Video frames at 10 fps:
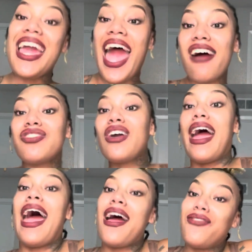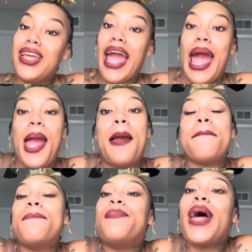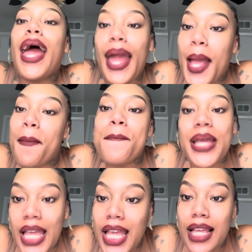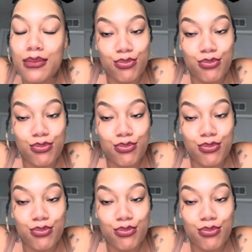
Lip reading: after having a baby.